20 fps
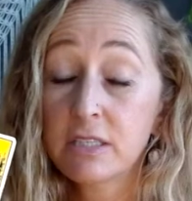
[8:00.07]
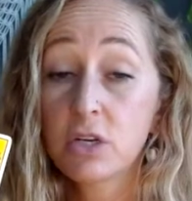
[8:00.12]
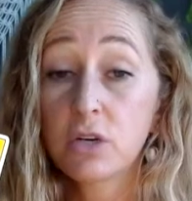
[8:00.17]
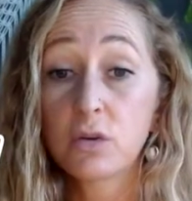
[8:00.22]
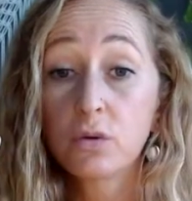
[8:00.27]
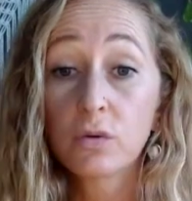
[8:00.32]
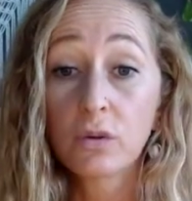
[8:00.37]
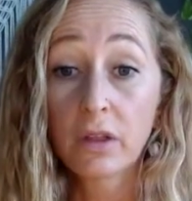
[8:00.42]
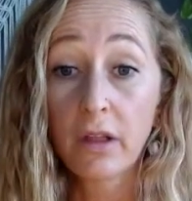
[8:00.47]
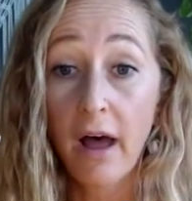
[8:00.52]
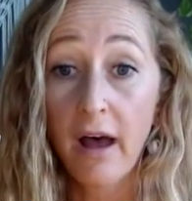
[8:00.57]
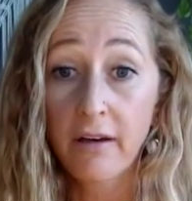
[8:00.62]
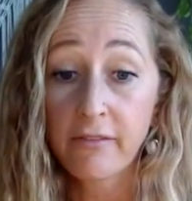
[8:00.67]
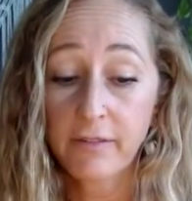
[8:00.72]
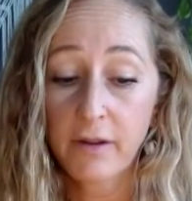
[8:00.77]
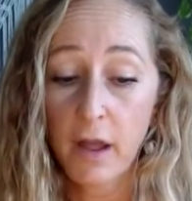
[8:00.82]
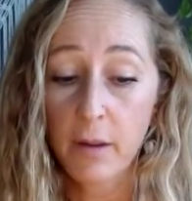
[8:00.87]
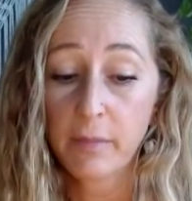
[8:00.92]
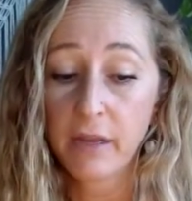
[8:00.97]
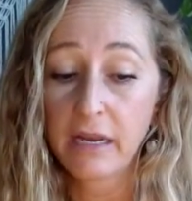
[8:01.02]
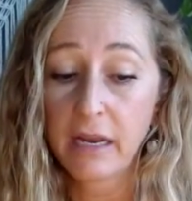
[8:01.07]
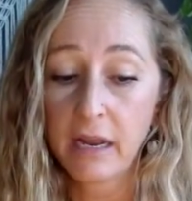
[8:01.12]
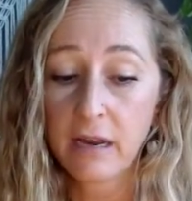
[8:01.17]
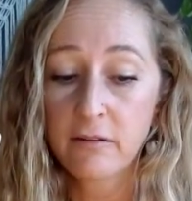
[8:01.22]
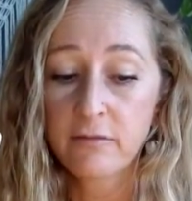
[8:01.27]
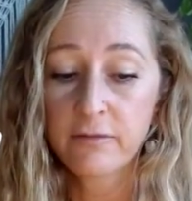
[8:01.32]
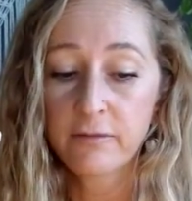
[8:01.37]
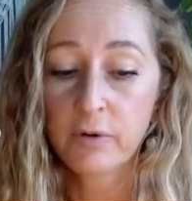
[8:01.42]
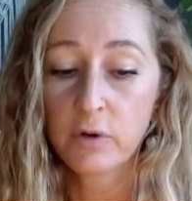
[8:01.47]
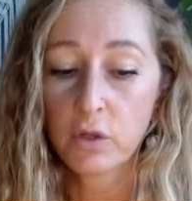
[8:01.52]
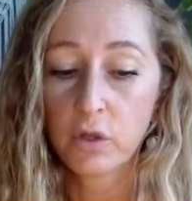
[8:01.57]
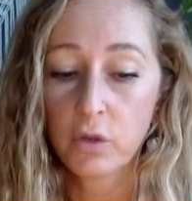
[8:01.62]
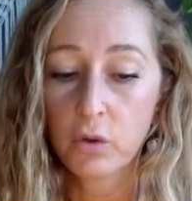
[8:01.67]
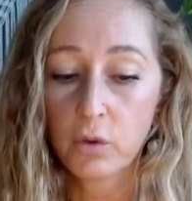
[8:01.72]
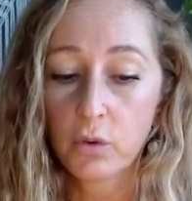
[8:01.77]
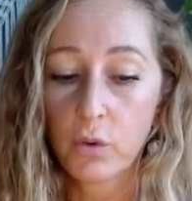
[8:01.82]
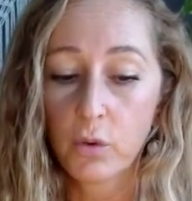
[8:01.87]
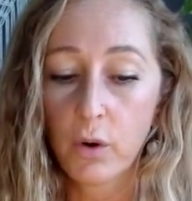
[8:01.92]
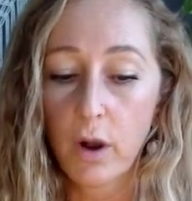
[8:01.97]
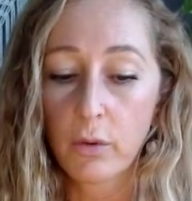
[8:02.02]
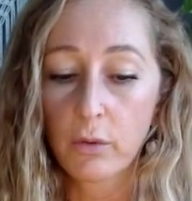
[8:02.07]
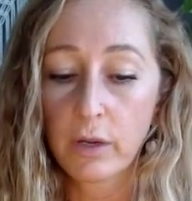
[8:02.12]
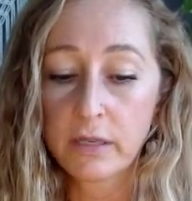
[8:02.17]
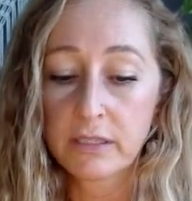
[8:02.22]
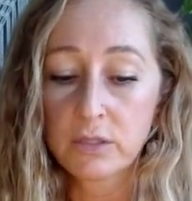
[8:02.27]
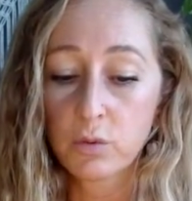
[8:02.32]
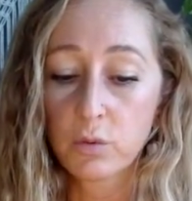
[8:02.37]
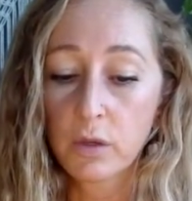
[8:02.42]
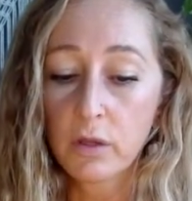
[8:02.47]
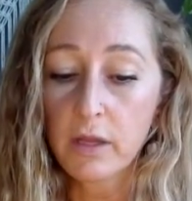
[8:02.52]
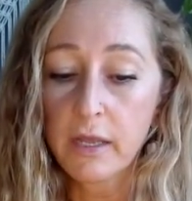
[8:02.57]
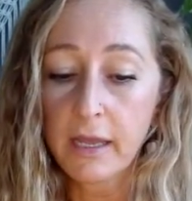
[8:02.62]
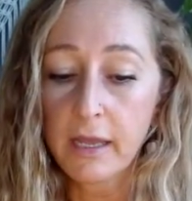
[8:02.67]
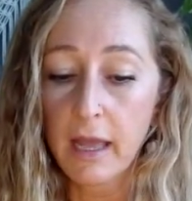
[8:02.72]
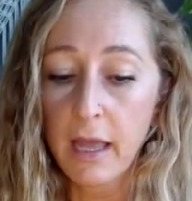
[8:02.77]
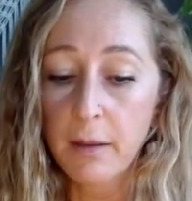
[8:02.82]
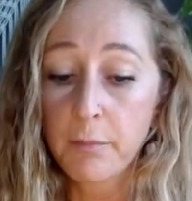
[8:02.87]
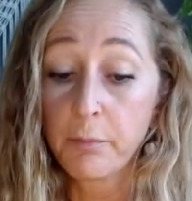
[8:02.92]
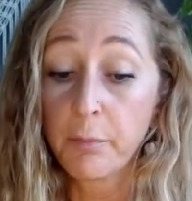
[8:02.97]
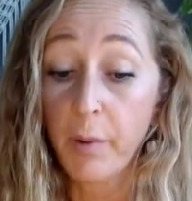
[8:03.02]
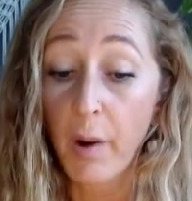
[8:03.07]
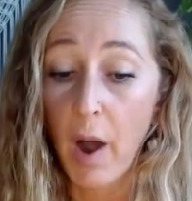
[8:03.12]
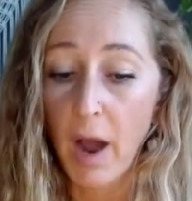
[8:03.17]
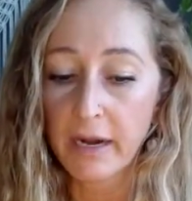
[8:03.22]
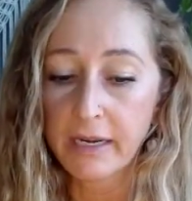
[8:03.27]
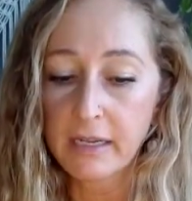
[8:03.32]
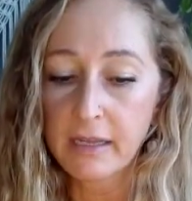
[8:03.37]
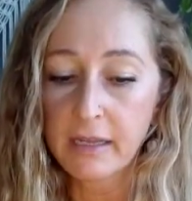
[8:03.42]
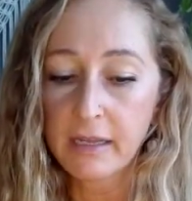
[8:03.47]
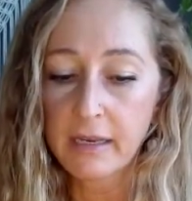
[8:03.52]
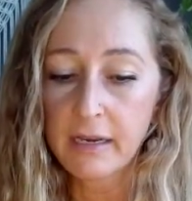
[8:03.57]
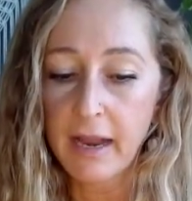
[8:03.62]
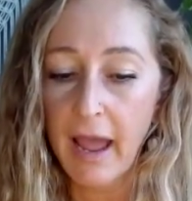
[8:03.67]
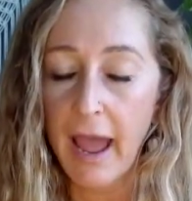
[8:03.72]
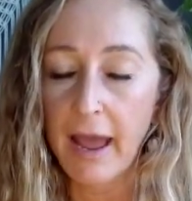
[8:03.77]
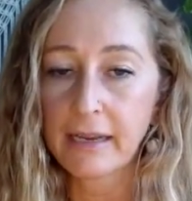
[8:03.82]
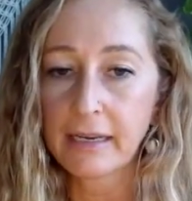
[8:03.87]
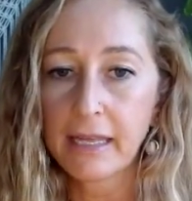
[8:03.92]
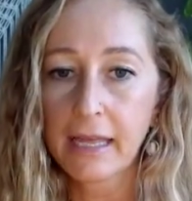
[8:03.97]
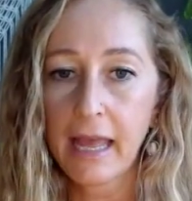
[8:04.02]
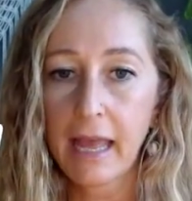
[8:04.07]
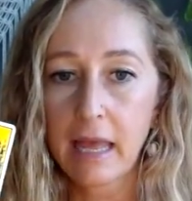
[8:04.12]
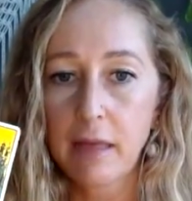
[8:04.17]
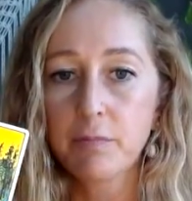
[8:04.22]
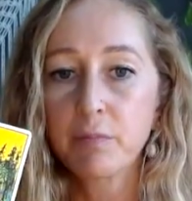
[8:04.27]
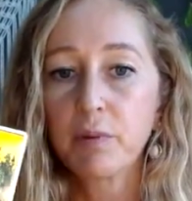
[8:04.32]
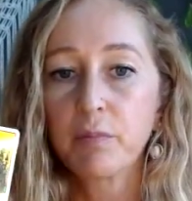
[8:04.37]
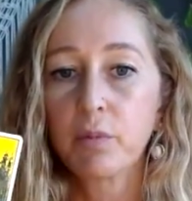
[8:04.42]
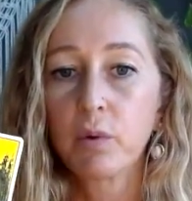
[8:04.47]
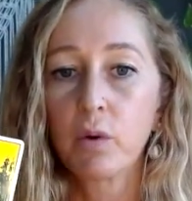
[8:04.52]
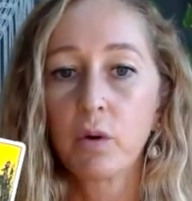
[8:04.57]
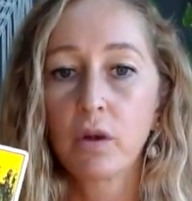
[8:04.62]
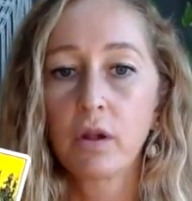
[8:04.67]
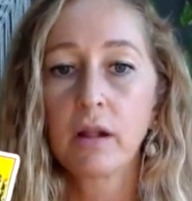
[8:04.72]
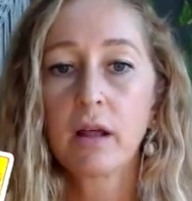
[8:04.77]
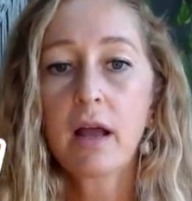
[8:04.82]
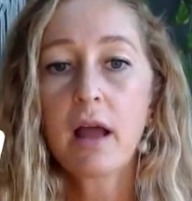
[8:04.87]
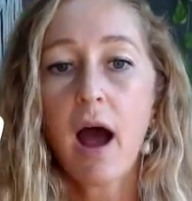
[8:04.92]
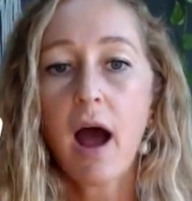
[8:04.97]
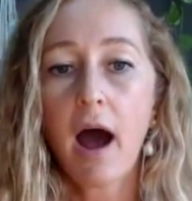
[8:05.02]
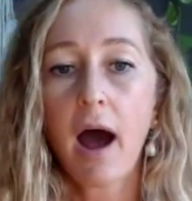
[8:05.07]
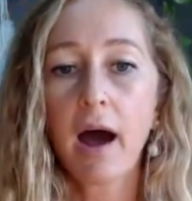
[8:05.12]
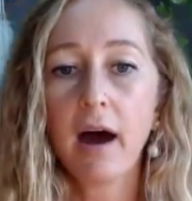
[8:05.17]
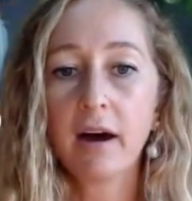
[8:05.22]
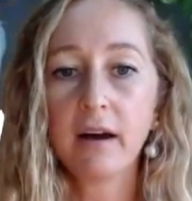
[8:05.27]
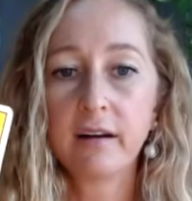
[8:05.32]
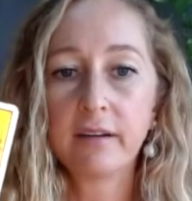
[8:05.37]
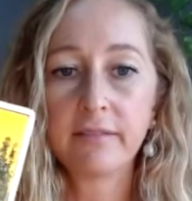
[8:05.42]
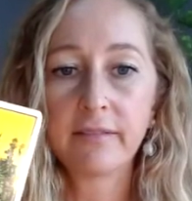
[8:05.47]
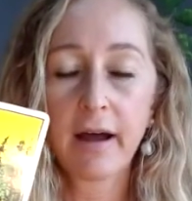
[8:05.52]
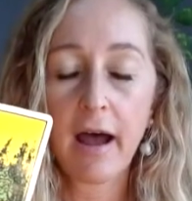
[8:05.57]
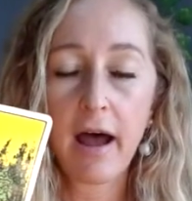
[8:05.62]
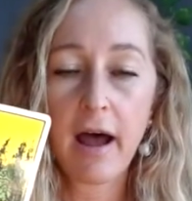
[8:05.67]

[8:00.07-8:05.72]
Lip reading: new love coming in for you is really embodying and capable of